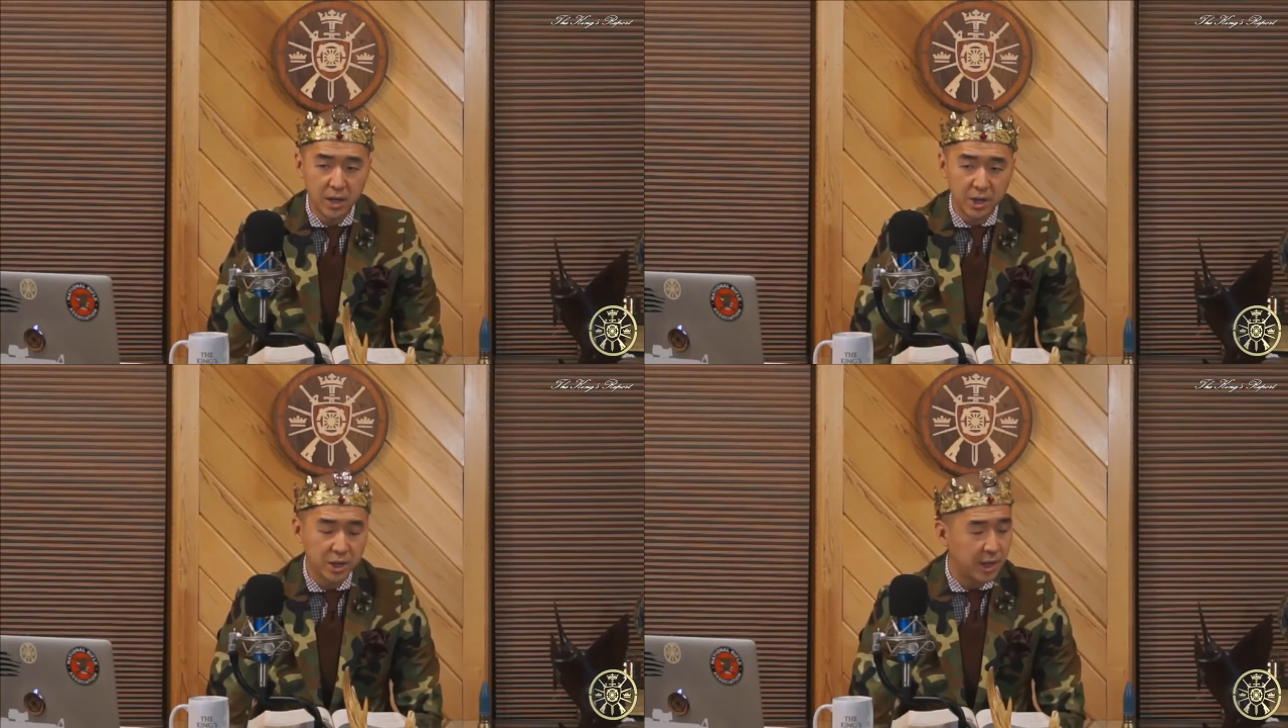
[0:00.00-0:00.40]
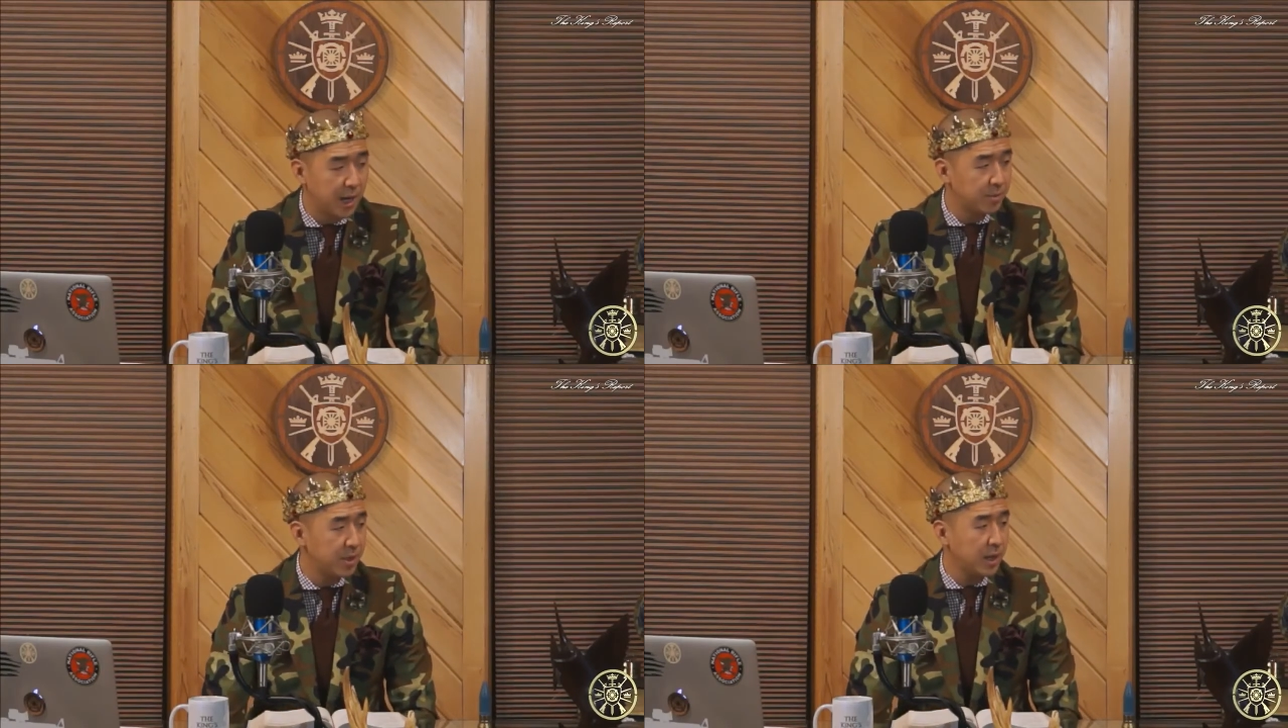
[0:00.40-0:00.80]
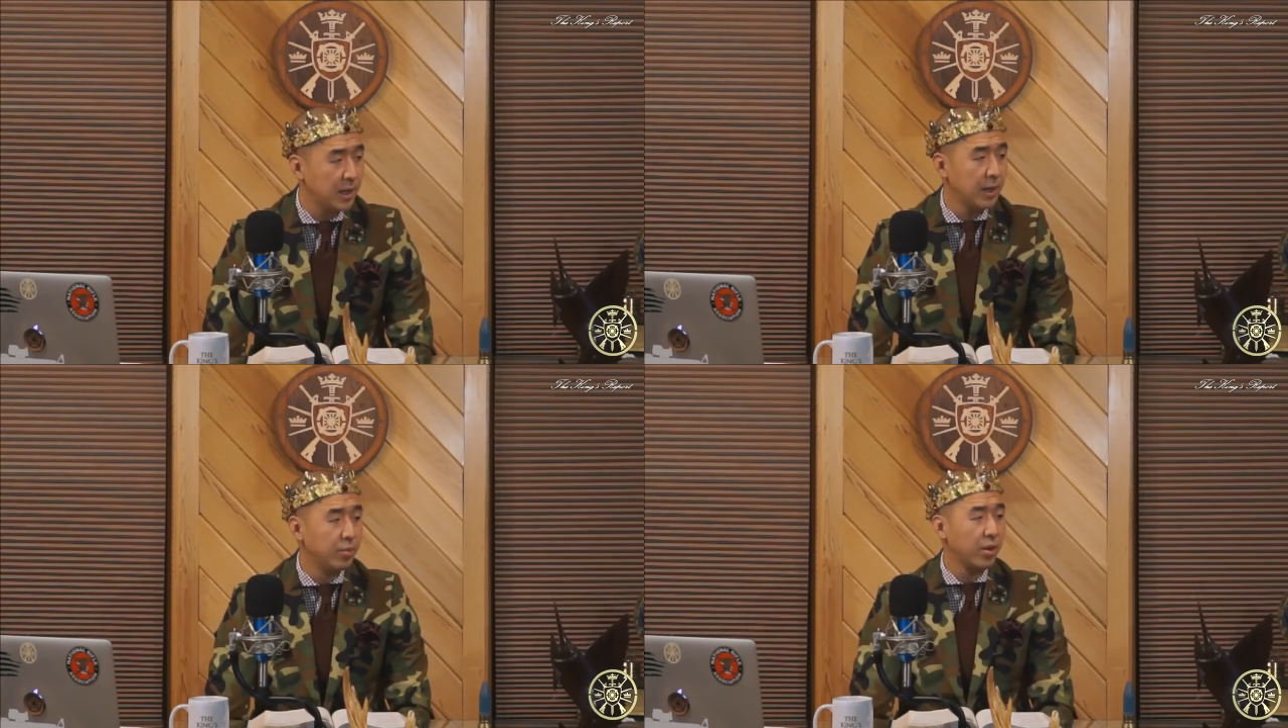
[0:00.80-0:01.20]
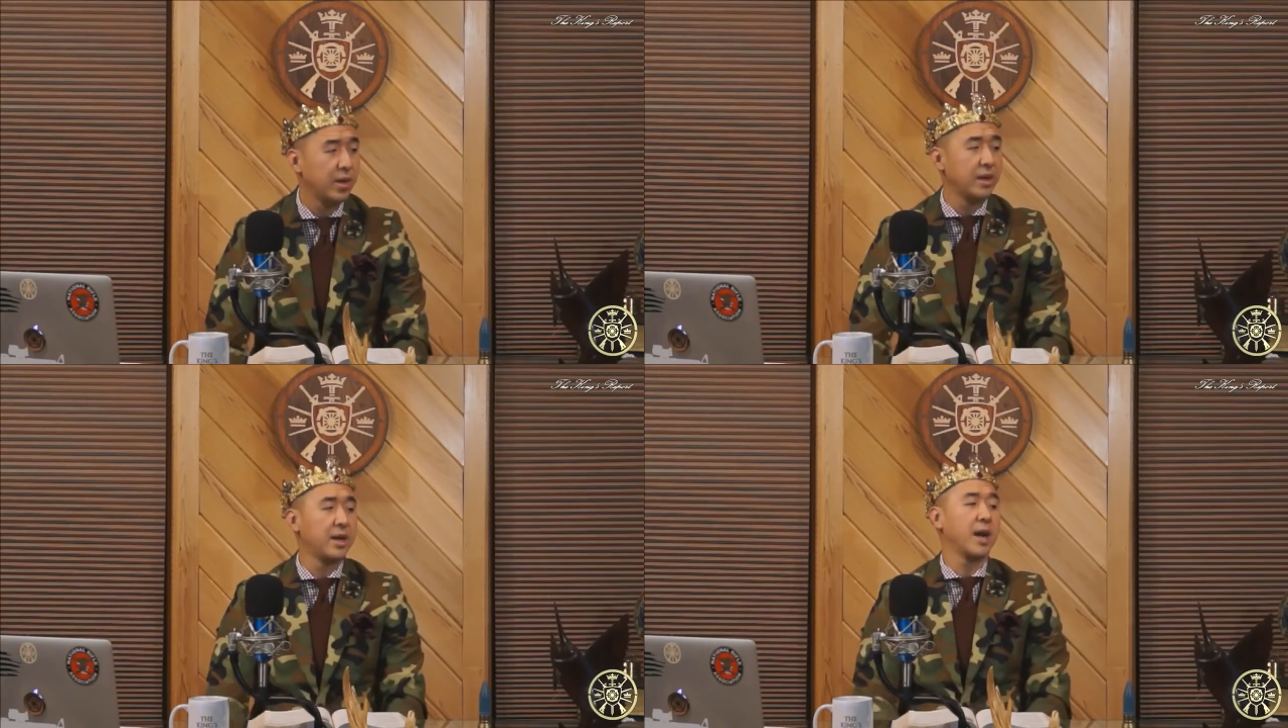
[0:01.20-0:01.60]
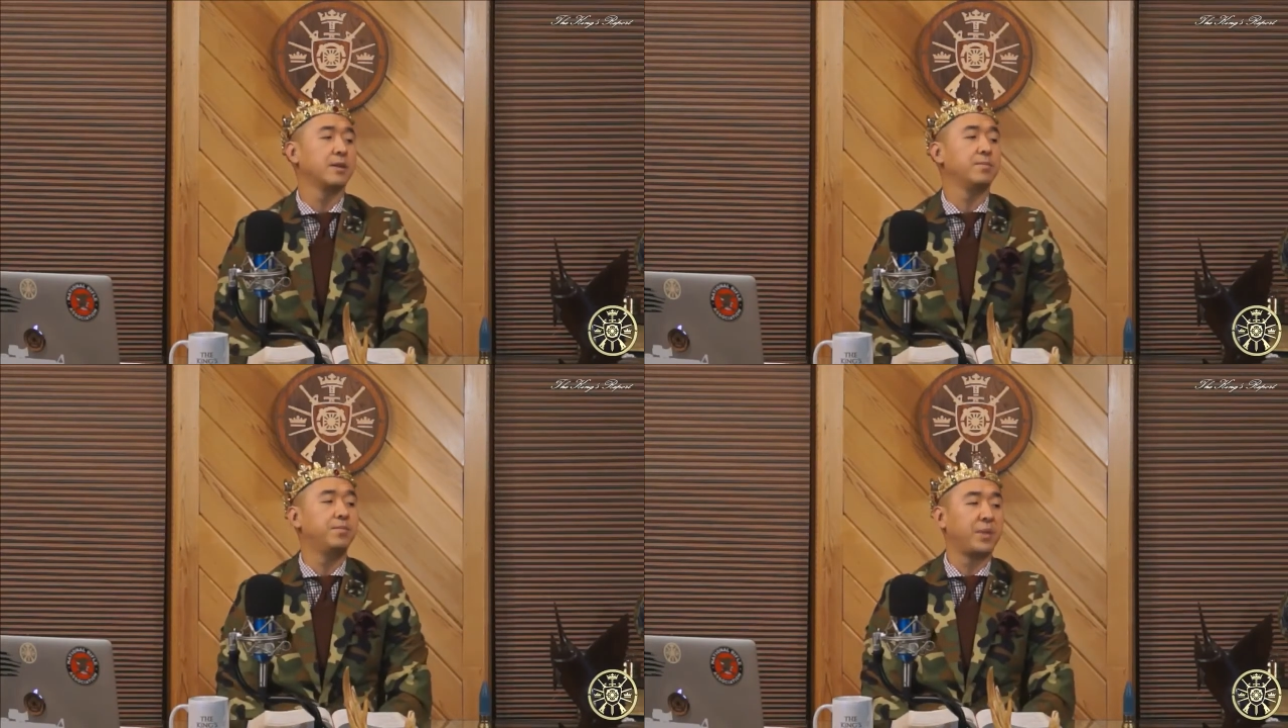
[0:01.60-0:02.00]
She names the liberal think tank
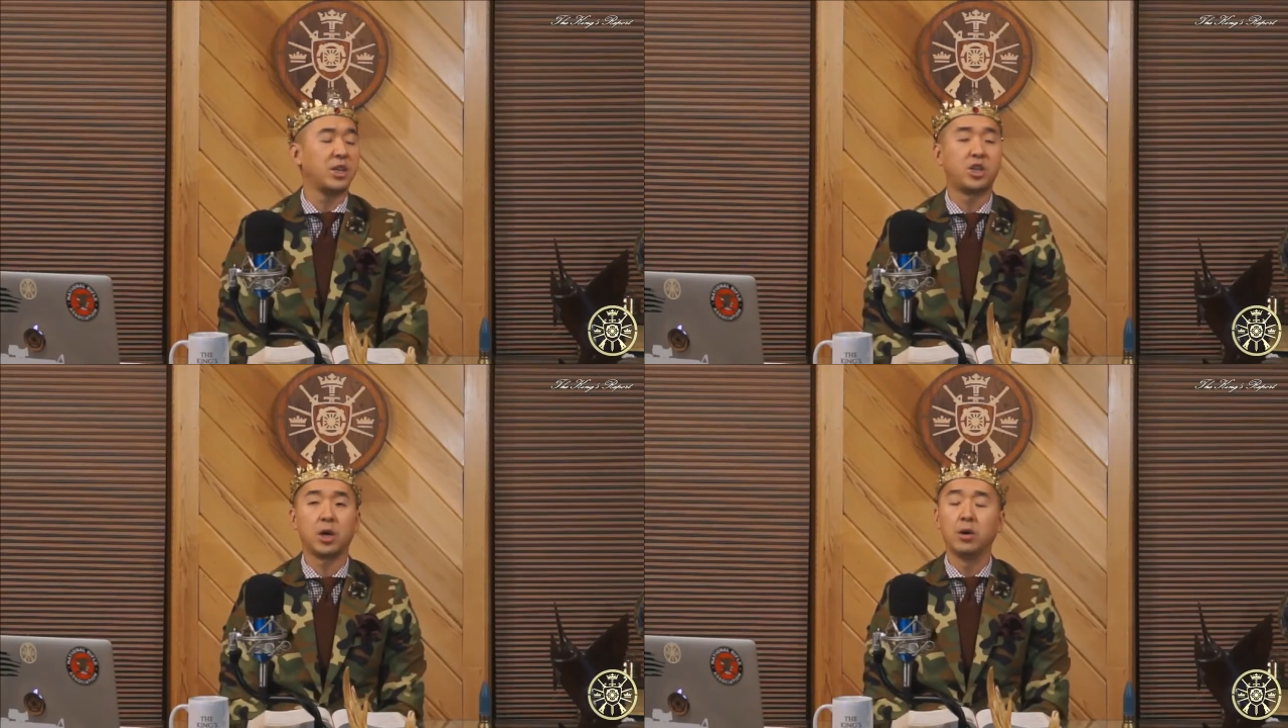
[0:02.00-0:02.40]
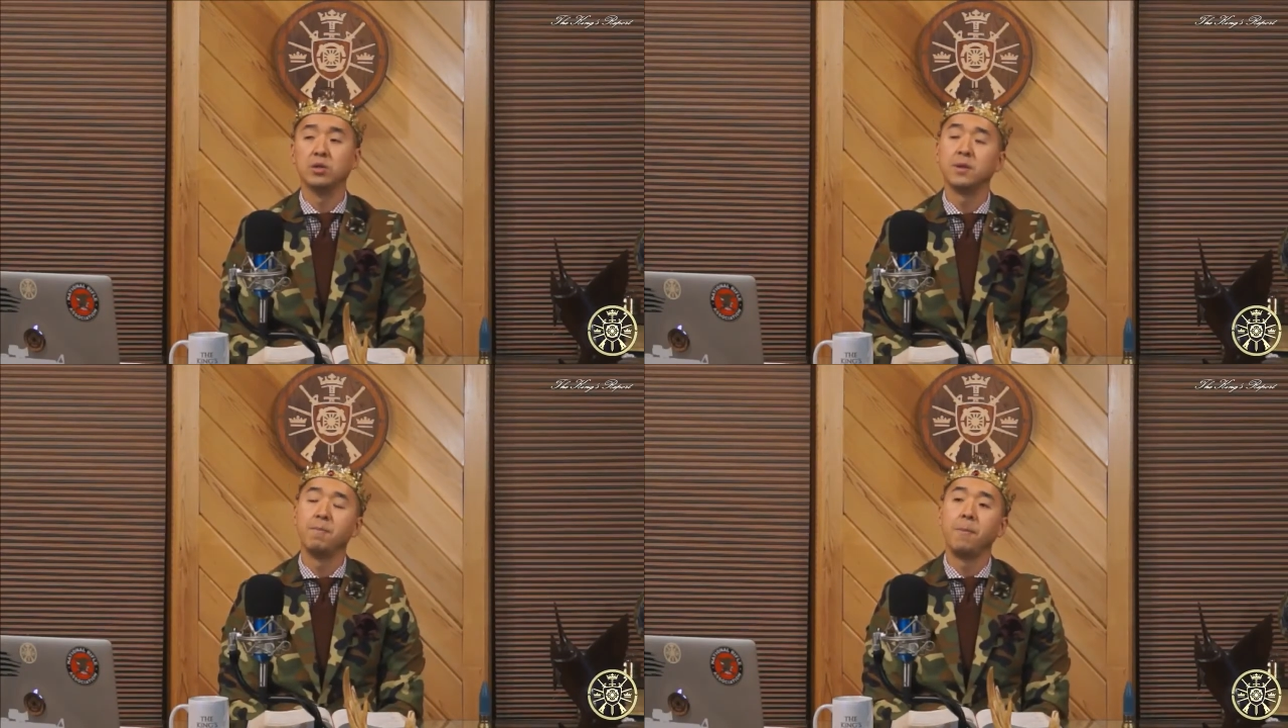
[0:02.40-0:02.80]
that shows